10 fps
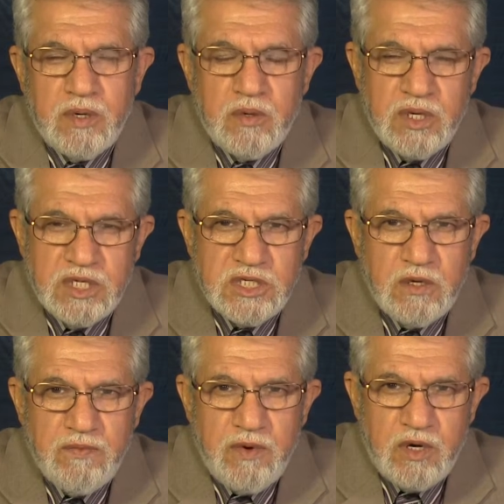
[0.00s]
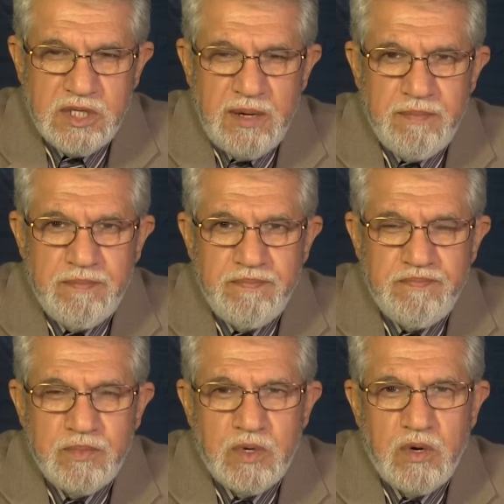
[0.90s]
creation of Adam
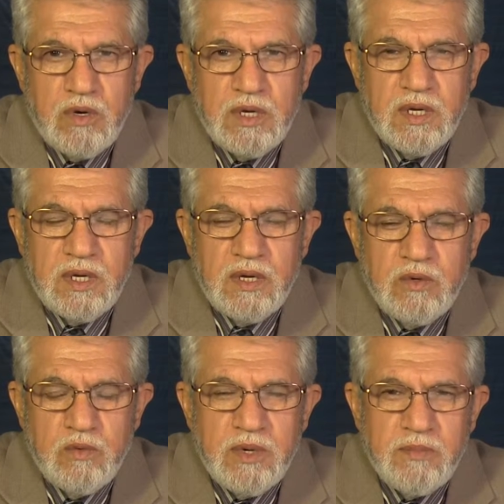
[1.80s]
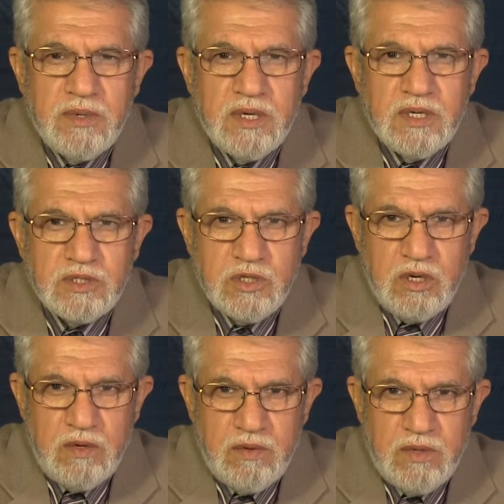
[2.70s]
or a human being,
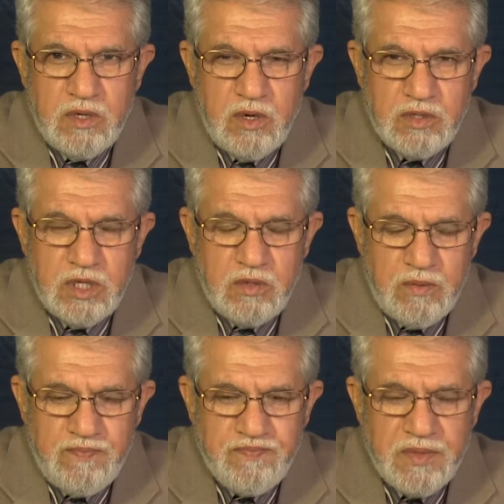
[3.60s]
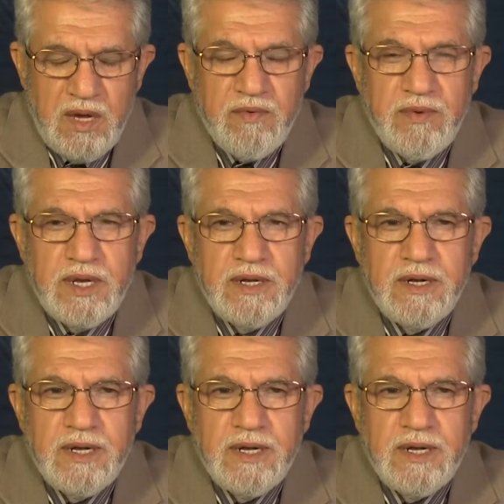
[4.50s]
inshallah, we will continue. However,